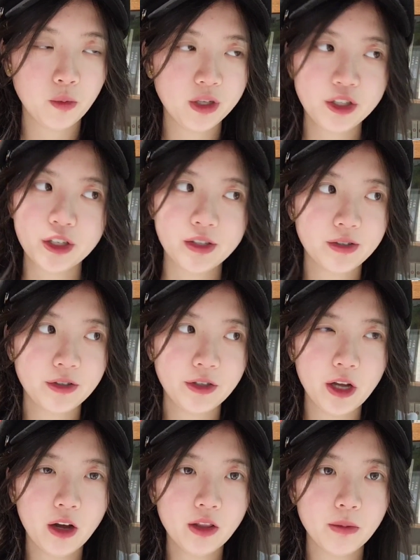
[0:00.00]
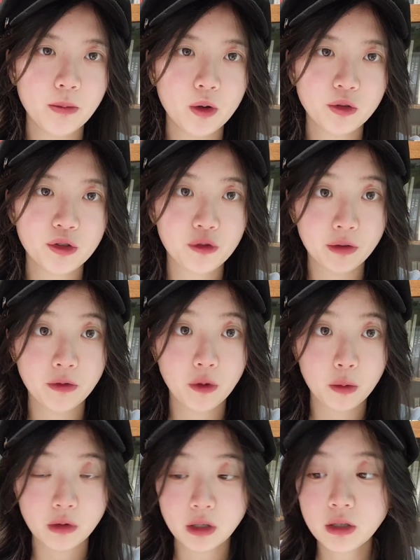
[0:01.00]
which is not the most
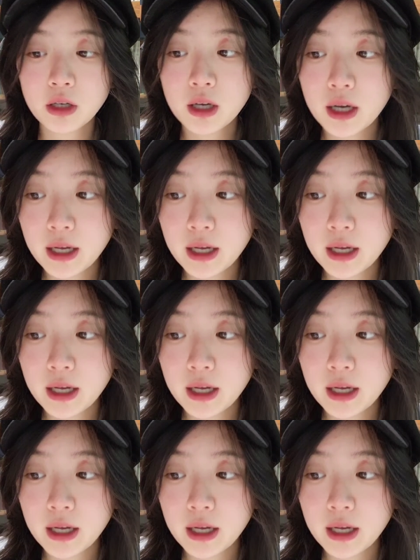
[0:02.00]
straightforward